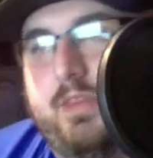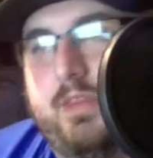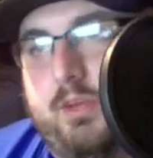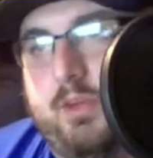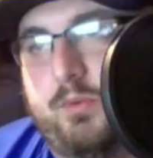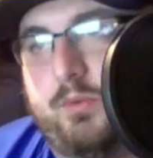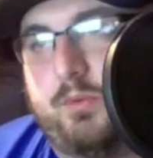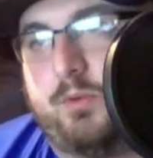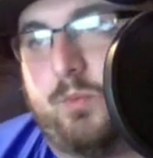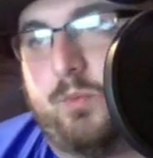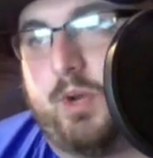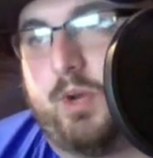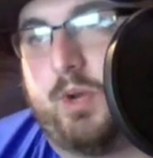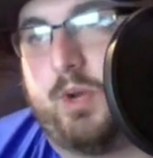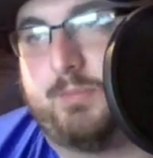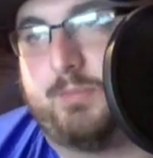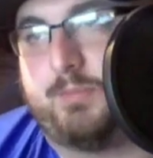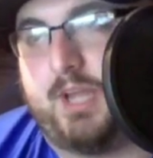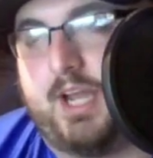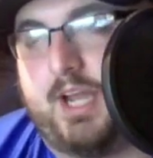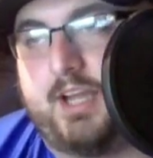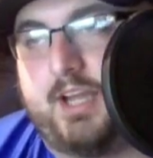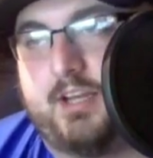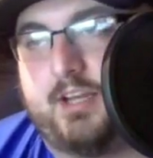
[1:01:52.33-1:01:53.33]
we rank
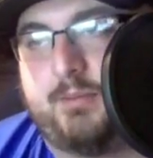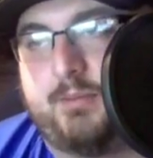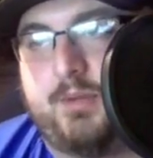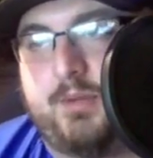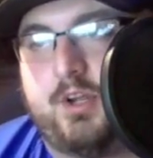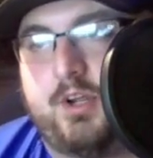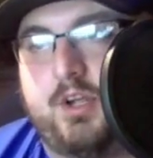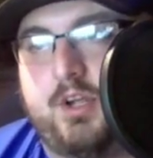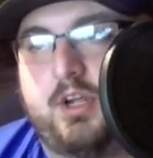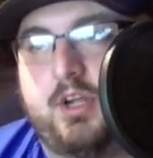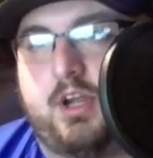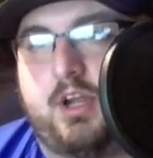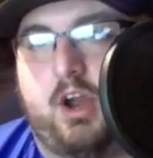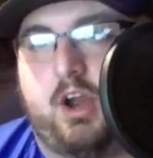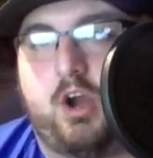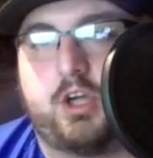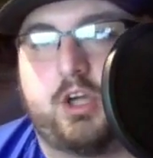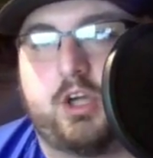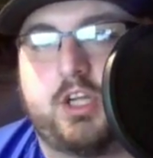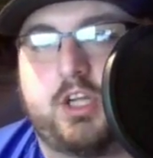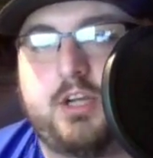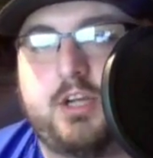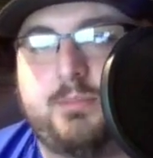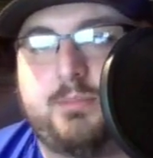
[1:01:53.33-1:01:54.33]
behind him are
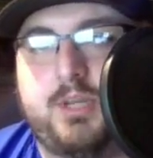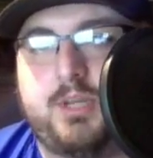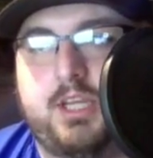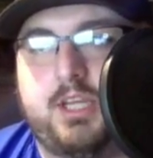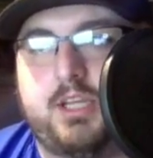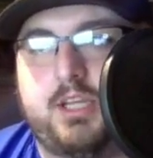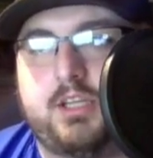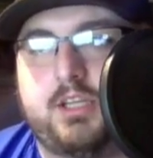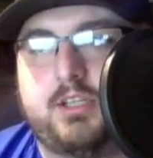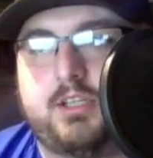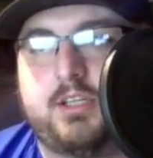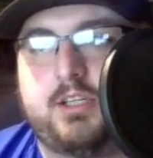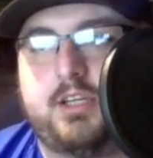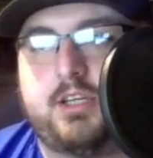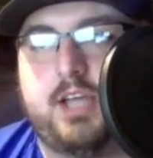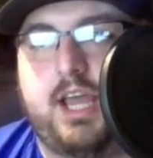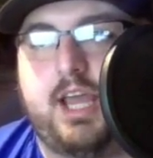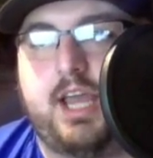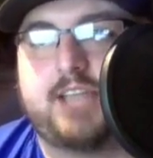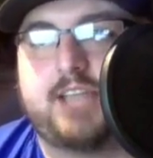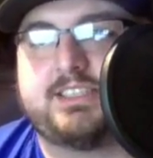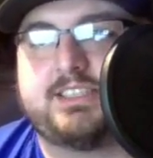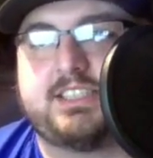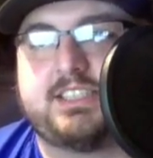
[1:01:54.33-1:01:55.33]
going to be
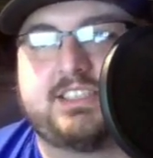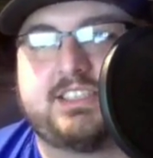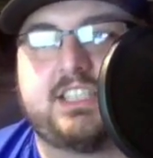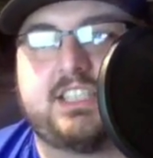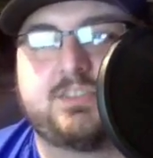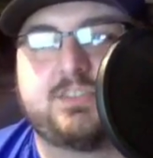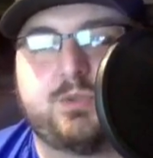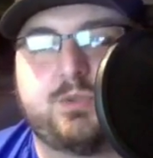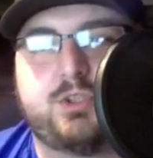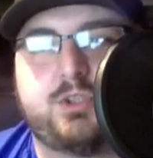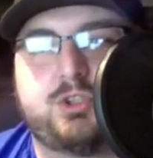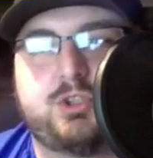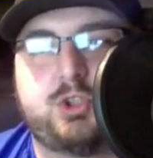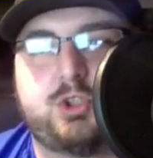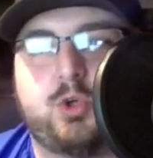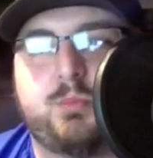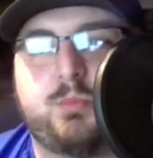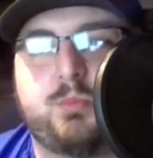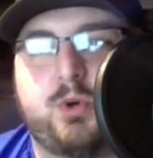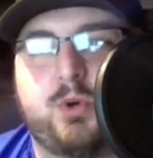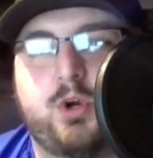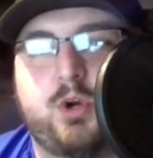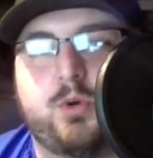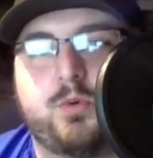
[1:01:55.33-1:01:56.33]
as successful as Joe
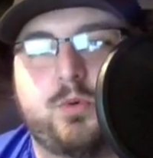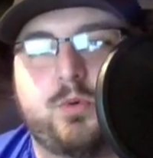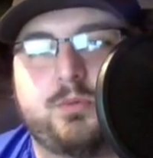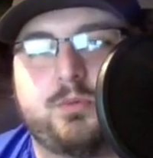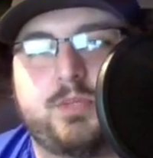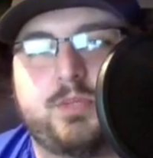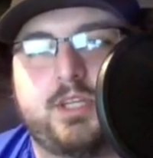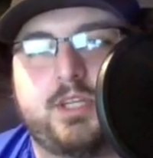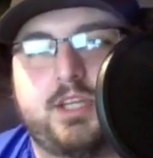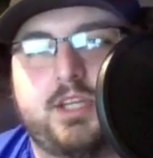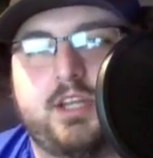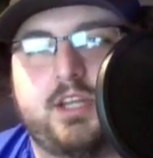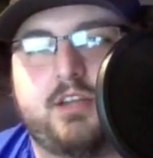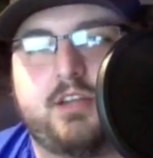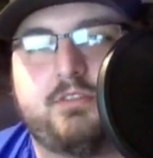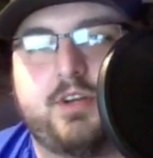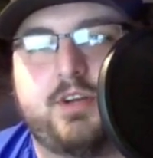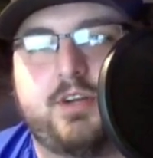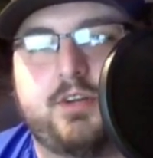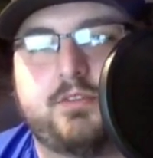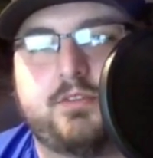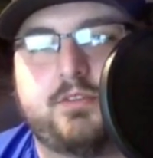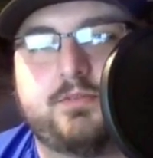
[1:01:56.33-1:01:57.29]
Burrow will be in the NFL?